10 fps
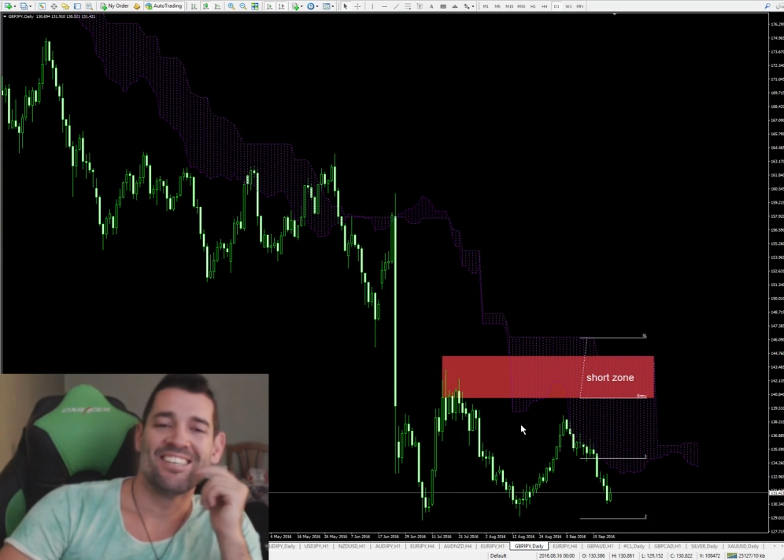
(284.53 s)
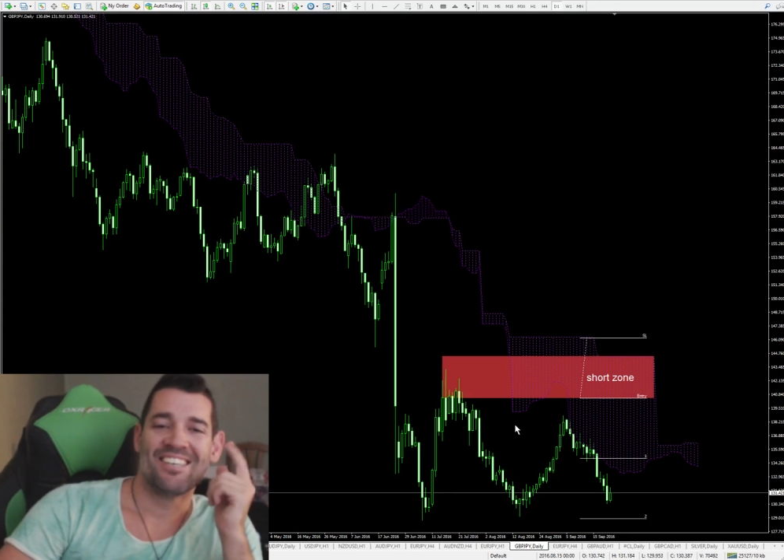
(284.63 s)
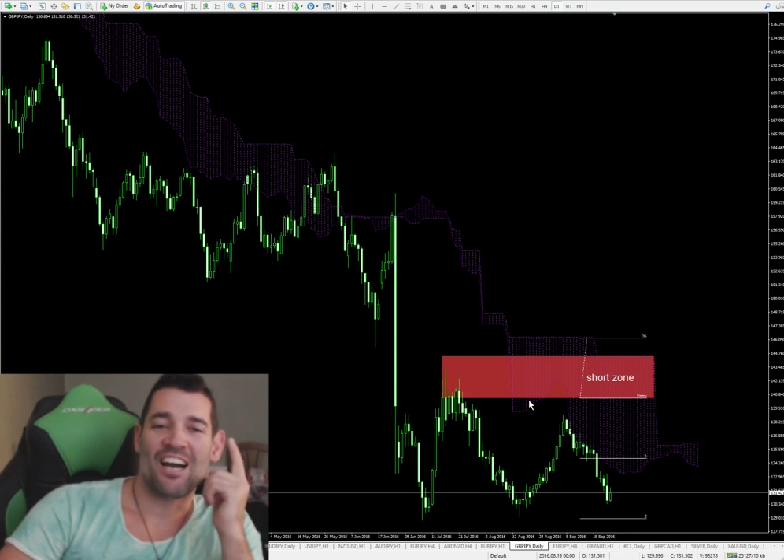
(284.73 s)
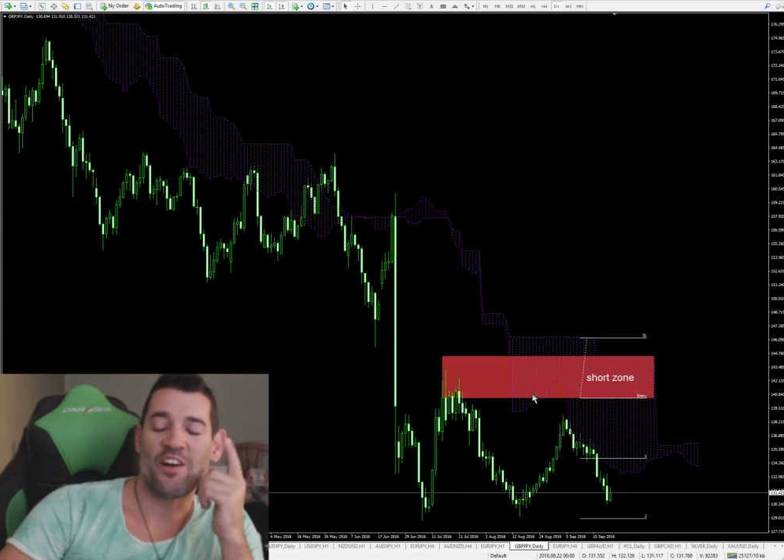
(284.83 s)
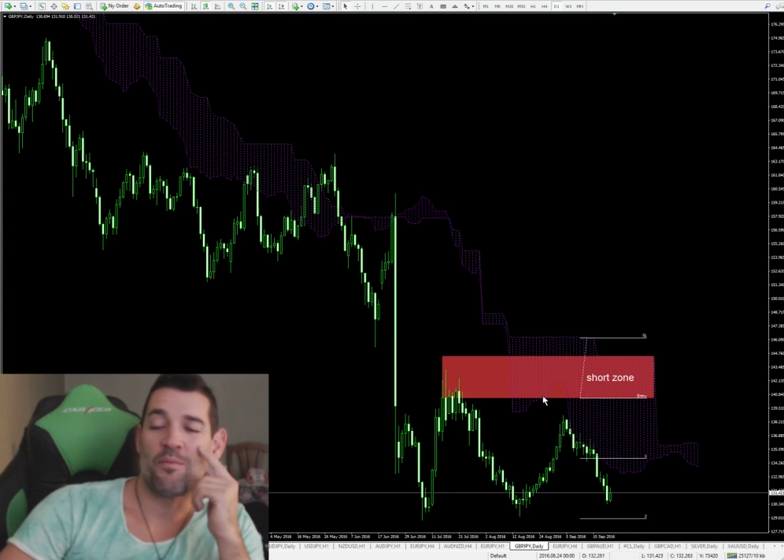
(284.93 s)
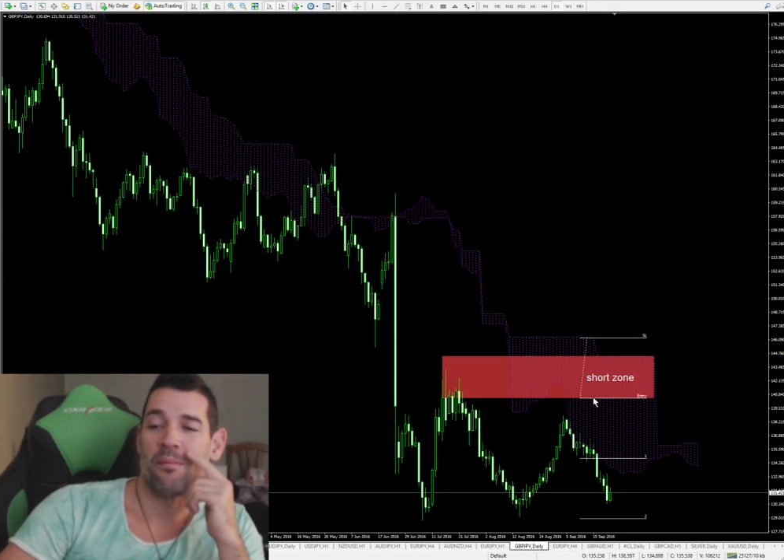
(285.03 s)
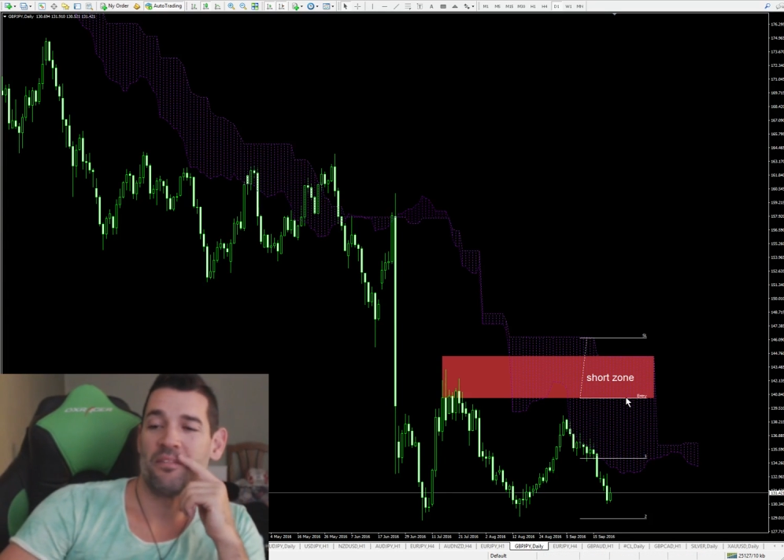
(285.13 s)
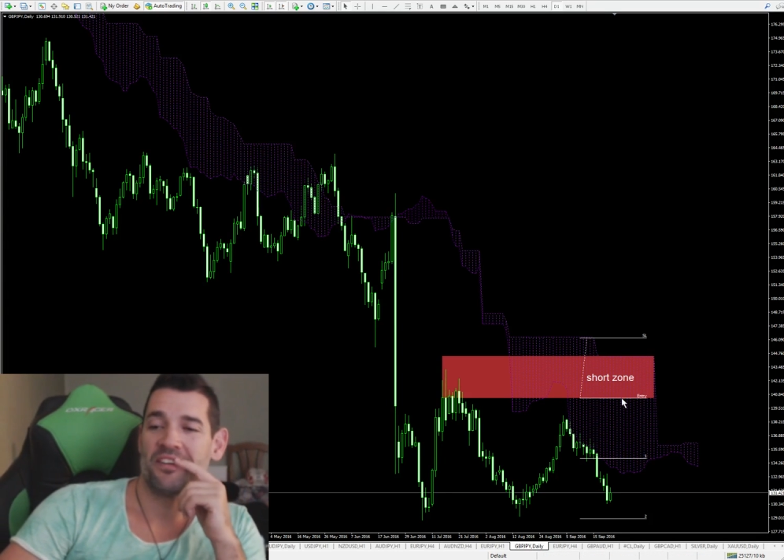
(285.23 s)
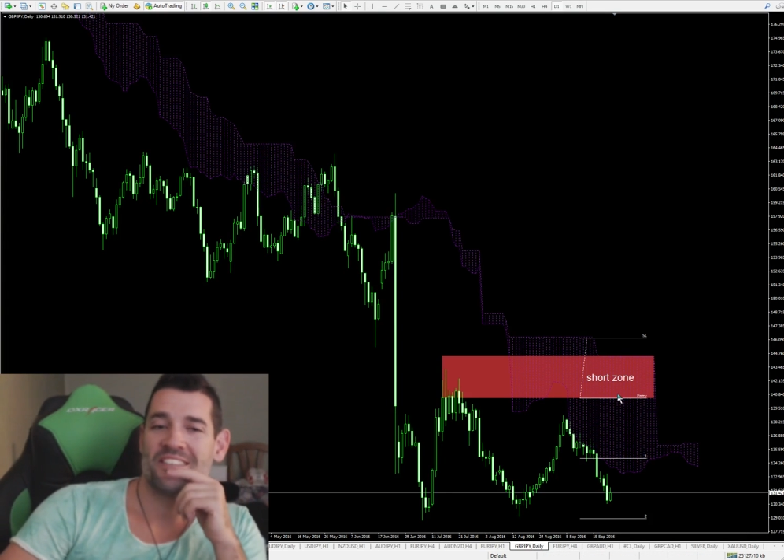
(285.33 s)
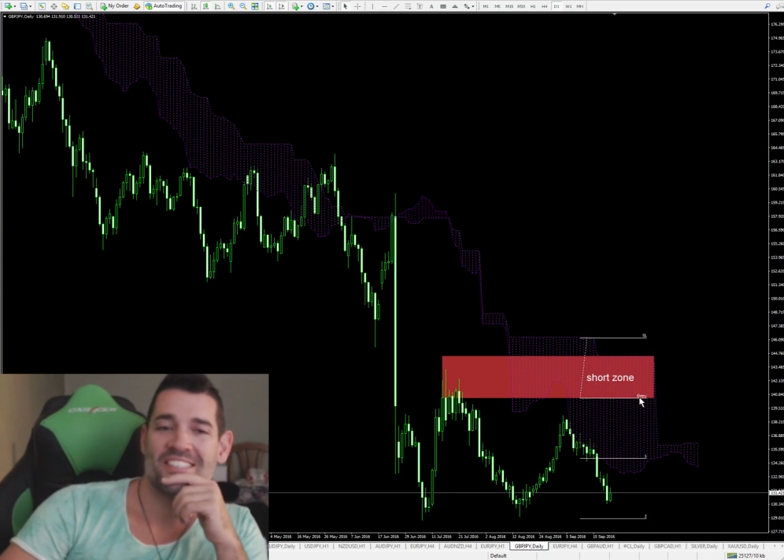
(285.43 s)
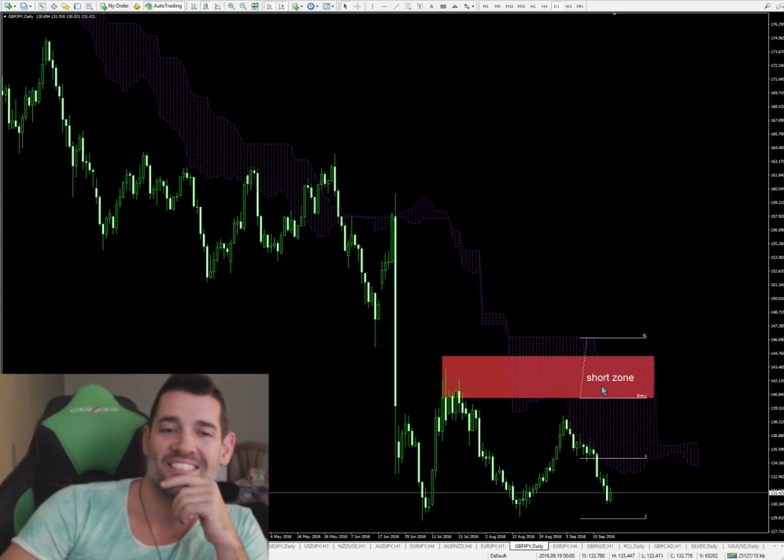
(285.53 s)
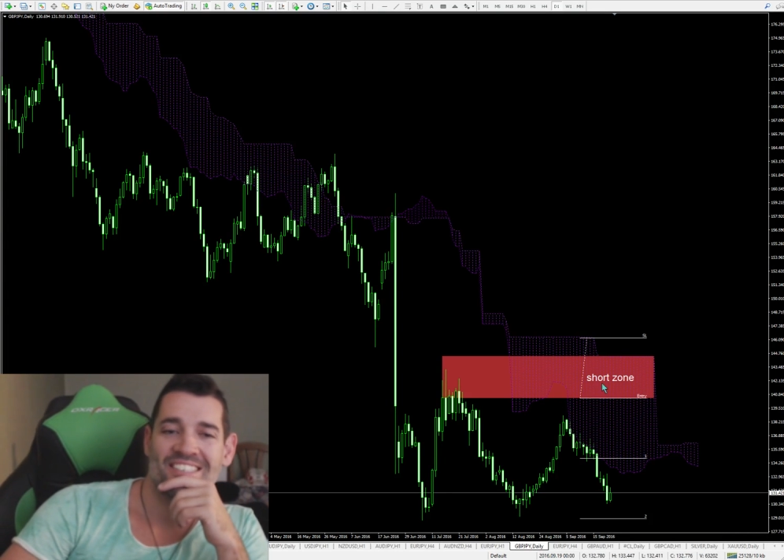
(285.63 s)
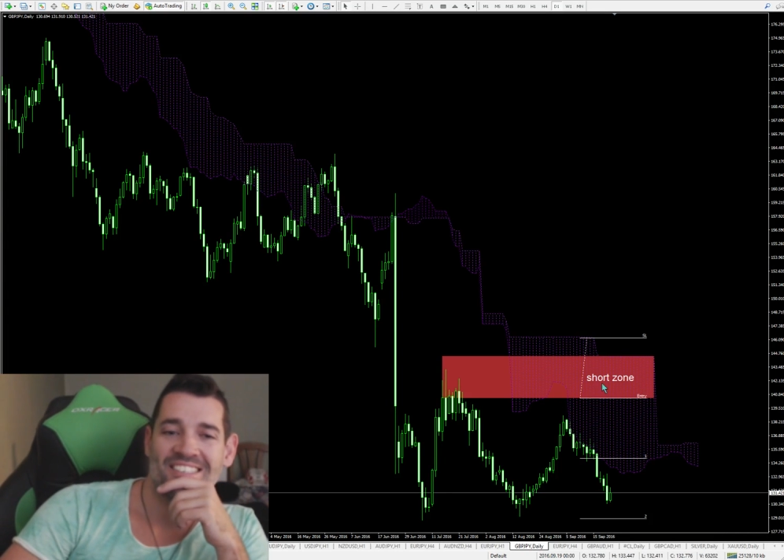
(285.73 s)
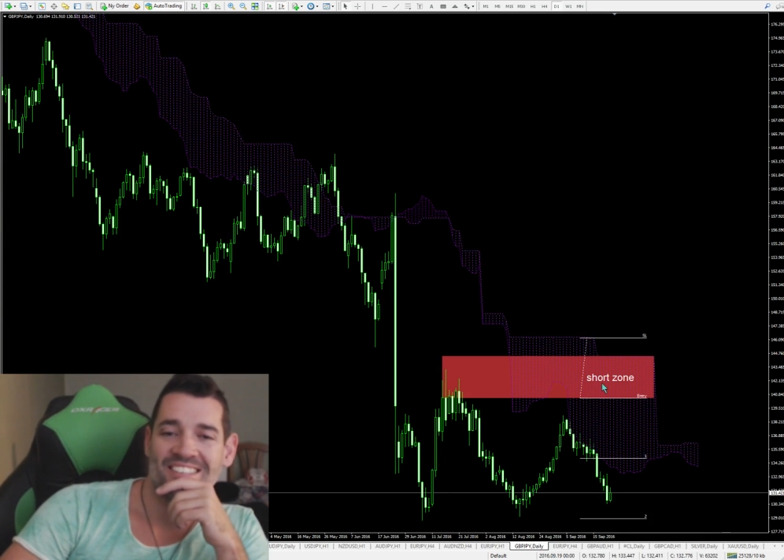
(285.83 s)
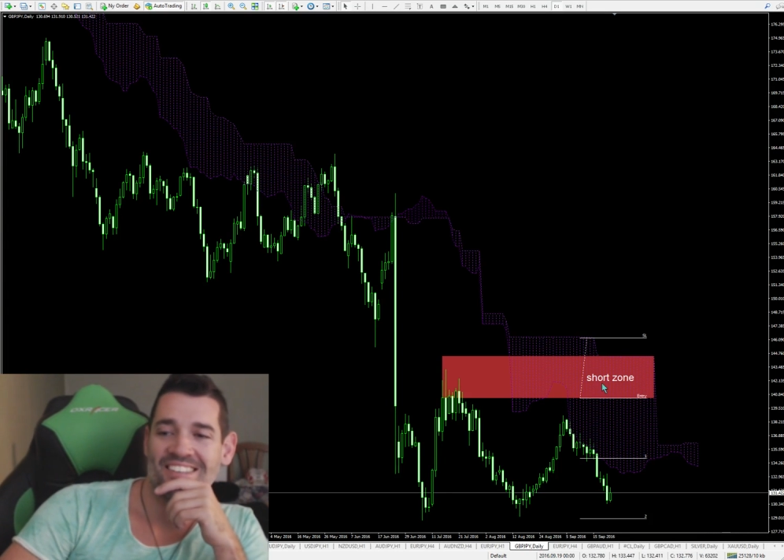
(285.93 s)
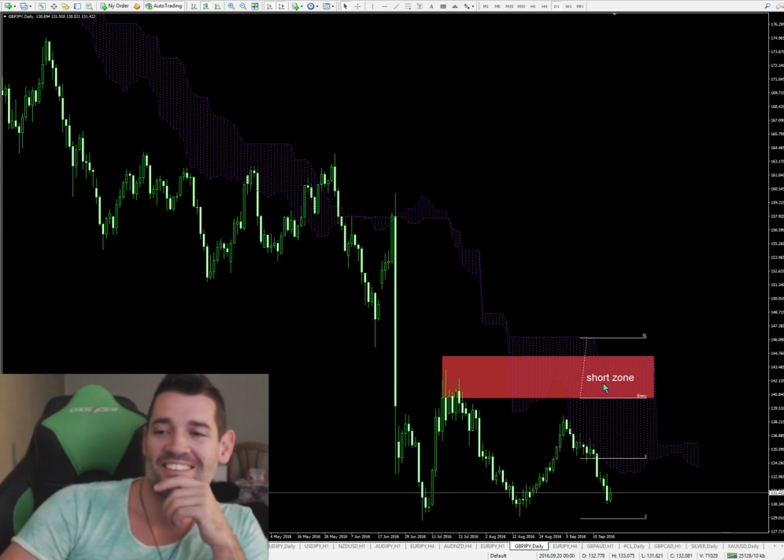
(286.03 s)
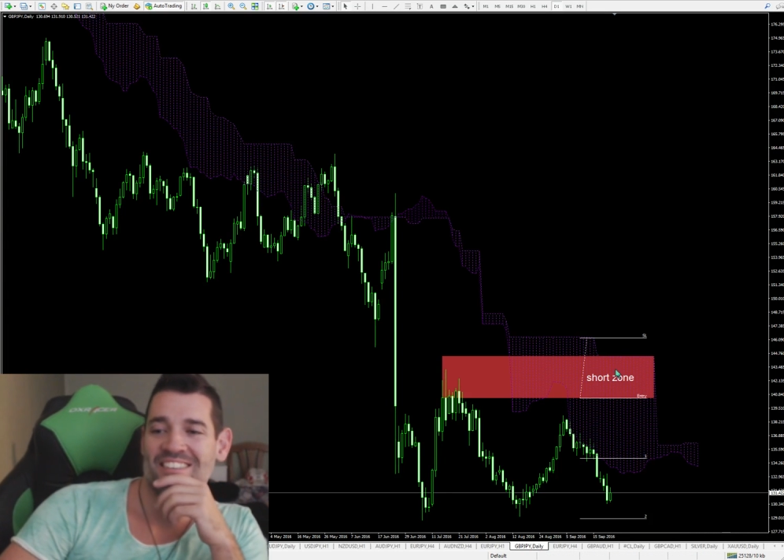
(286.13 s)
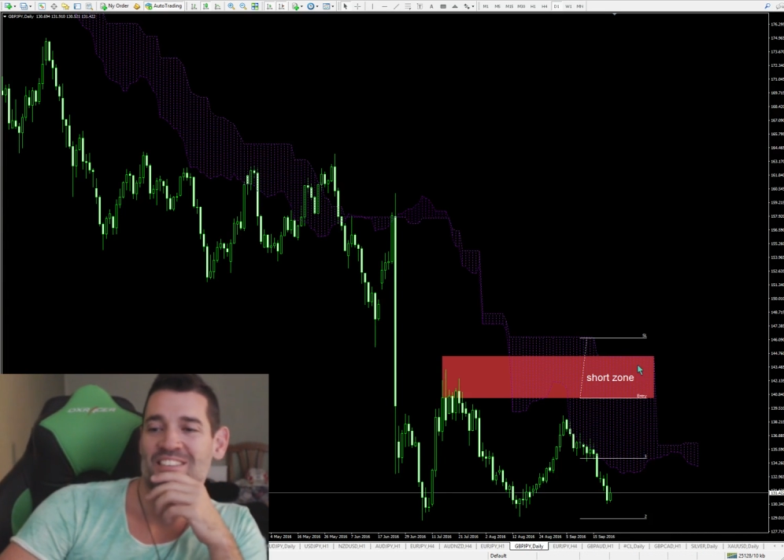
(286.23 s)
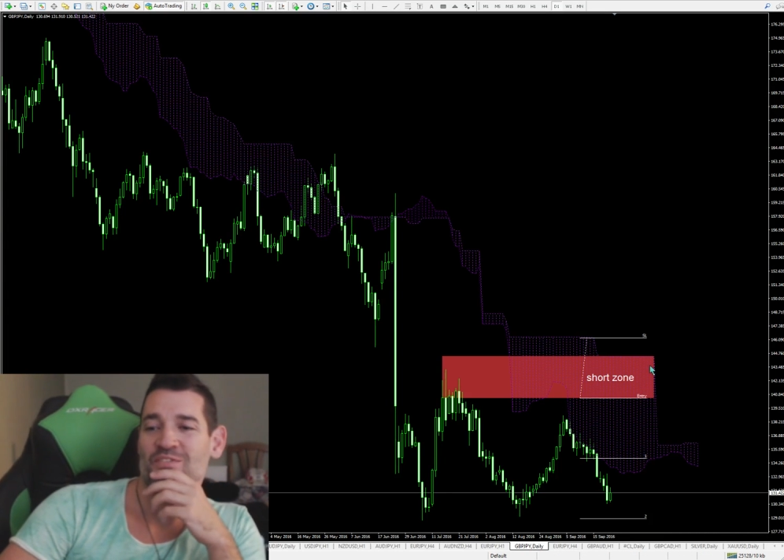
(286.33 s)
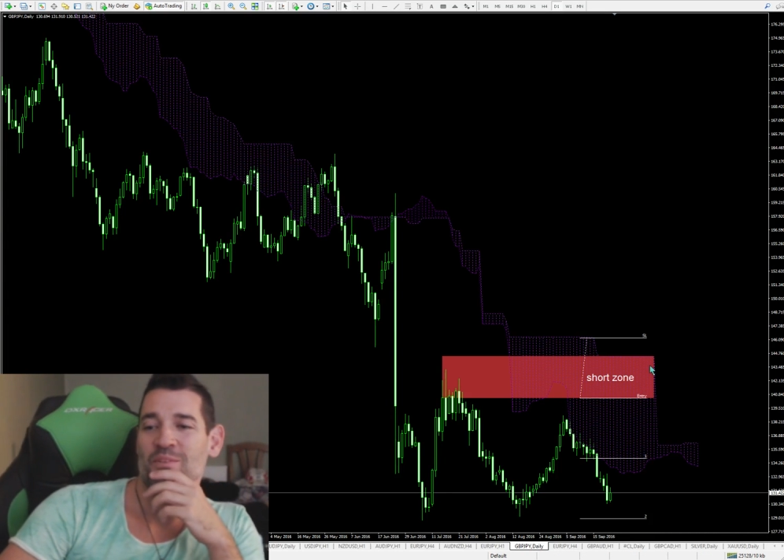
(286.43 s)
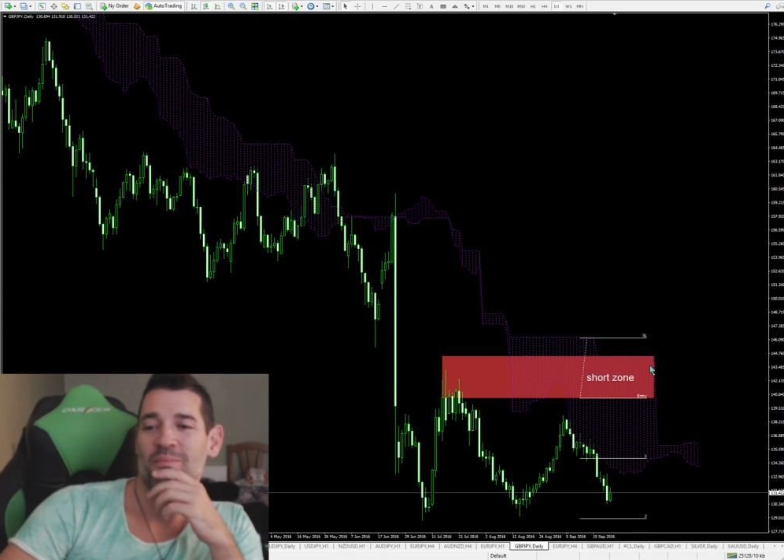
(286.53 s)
I remember this. This is from